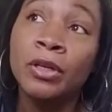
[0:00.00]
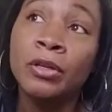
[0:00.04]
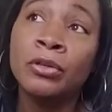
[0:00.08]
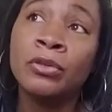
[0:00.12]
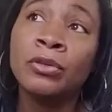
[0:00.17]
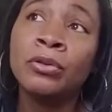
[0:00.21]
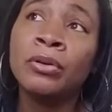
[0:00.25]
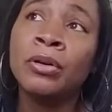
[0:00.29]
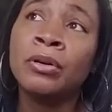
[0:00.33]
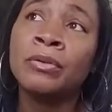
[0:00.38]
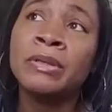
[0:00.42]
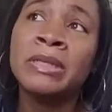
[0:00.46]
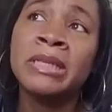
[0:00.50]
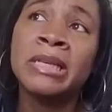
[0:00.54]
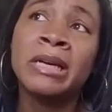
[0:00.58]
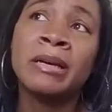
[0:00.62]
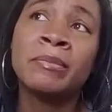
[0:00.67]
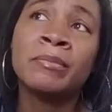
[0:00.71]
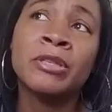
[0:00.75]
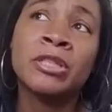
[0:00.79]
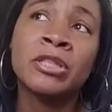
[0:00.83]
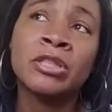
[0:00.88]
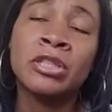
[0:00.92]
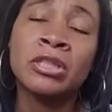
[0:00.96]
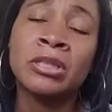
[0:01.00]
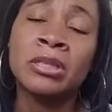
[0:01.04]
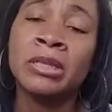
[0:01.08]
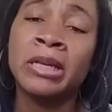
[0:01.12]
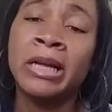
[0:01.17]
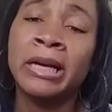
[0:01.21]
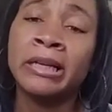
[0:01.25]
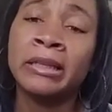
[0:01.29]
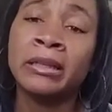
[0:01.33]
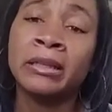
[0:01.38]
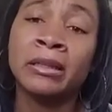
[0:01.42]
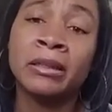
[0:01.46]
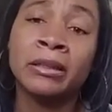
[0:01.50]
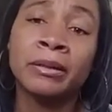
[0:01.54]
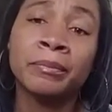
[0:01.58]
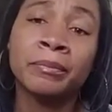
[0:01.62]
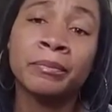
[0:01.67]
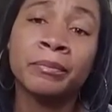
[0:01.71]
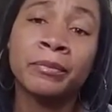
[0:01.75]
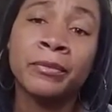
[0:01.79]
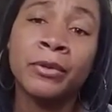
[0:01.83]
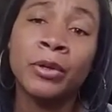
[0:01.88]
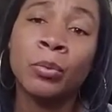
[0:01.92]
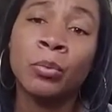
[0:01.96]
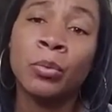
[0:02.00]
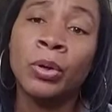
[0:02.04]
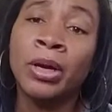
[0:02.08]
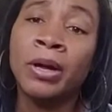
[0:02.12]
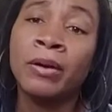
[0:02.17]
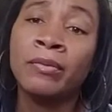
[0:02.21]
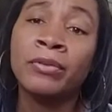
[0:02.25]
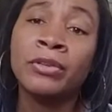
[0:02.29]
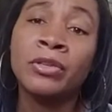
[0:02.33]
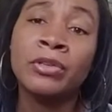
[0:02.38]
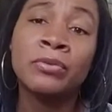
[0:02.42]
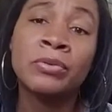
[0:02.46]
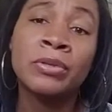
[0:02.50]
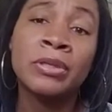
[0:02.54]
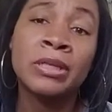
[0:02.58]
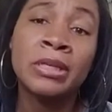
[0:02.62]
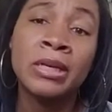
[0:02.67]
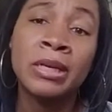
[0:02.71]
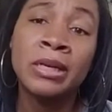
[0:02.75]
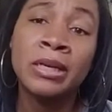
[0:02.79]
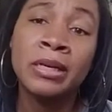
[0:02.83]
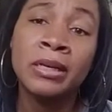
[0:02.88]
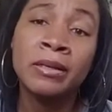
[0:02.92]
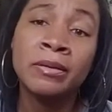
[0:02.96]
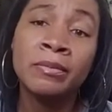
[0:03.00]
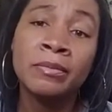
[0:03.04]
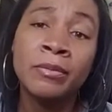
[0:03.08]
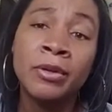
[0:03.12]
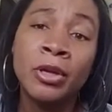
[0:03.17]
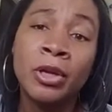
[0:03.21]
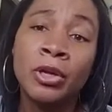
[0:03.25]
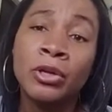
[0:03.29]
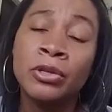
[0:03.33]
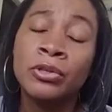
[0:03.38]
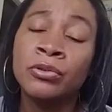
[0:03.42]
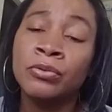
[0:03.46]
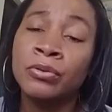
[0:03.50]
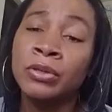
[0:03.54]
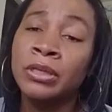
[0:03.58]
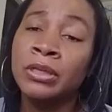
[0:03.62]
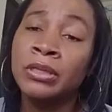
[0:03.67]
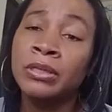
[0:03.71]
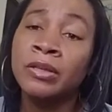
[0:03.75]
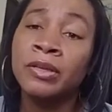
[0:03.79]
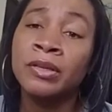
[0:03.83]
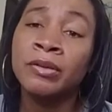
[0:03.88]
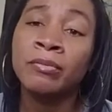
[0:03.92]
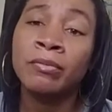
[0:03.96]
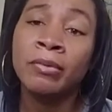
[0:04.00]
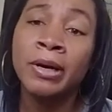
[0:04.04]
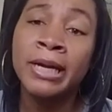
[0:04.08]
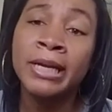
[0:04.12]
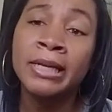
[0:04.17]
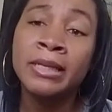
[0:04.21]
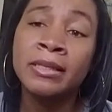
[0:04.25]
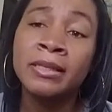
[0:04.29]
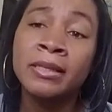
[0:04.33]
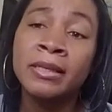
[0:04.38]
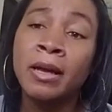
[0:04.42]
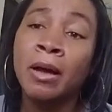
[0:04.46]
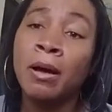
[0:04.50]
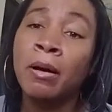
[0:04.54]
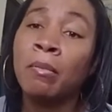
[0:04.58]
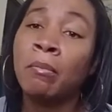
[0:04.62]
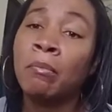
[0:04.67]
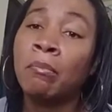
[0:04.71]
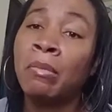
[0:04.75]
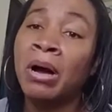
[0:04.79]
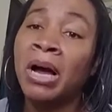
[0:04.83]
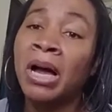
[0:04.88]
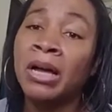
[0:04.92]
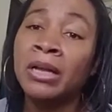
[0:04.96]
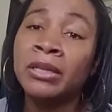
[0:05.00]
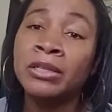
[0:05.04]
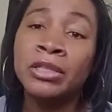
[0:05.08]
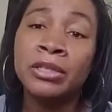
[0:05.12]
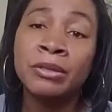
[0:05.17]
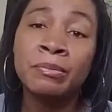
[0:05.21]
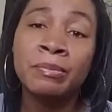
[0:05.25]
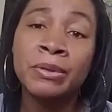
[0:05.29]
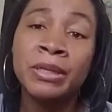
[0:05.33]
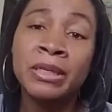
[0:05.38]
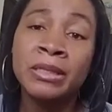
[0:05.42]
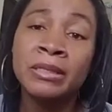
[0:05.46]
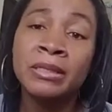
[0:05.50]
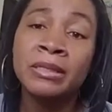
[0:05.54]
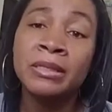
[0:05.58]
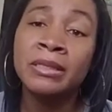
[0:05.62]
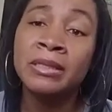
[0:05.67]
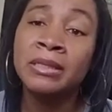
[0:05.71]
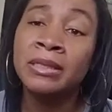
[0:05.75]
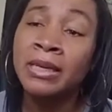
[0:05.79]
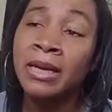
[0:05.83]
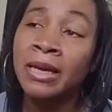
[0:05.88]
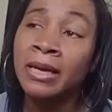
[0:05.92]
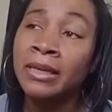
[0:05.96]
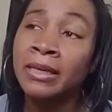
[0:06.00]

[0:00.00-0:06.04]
you know, Sam is just like, look, whatever you see, you need to erase. Mind your business.